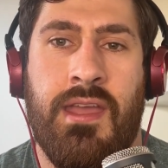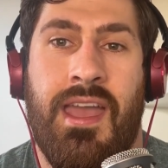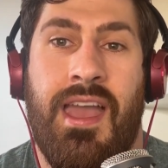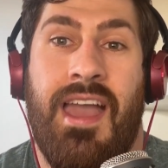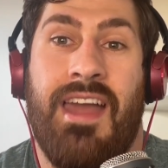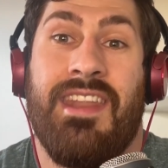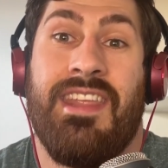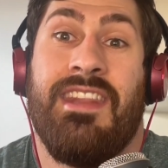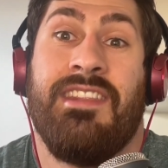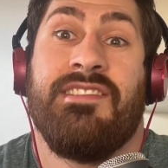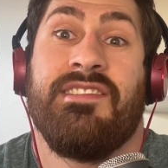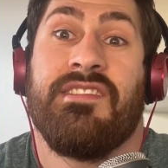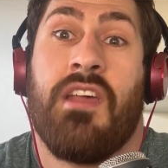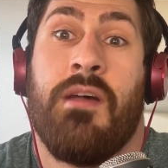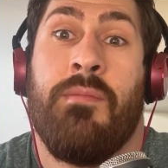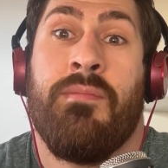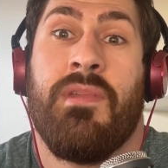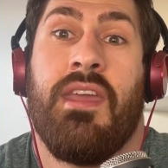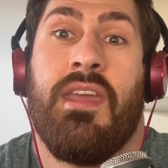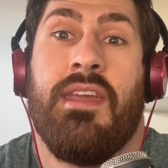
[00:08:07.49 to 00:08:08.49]
and in
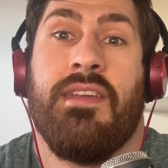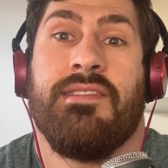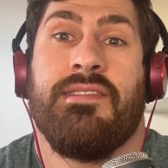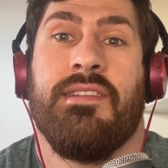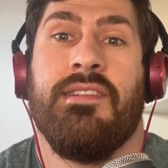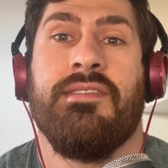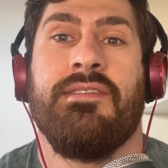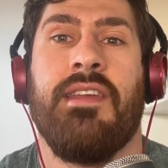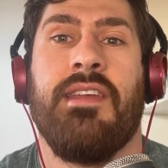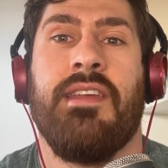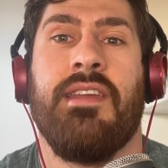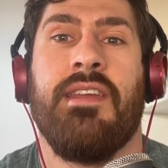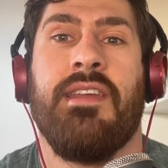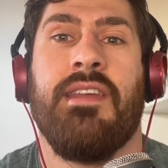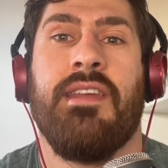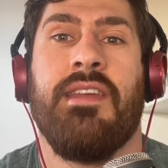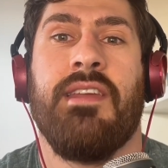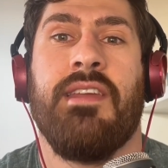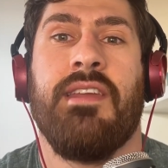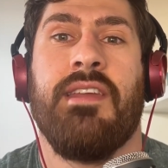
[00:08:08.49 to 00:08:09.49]
some cases, it'll
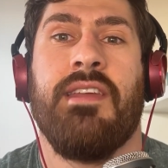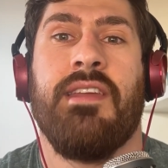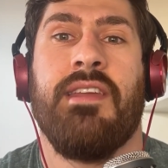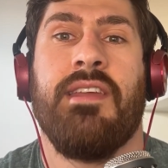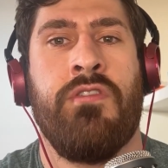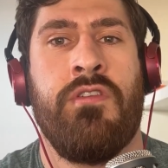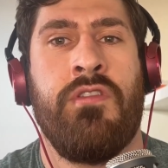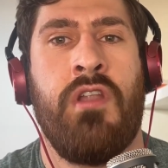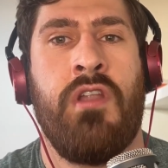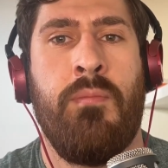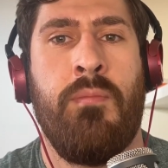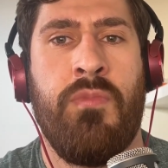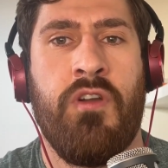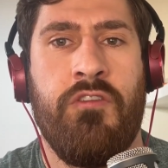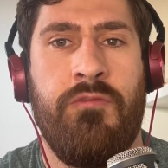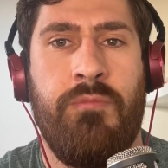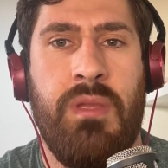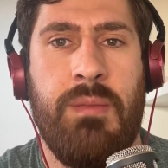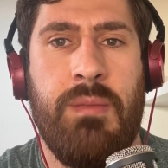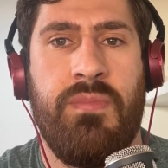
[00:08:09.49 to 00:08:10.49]
even show you the number
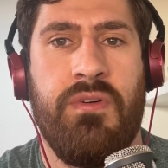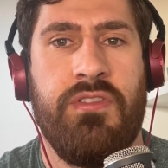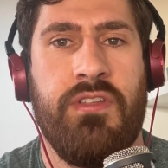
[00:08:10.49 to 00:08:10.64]
of people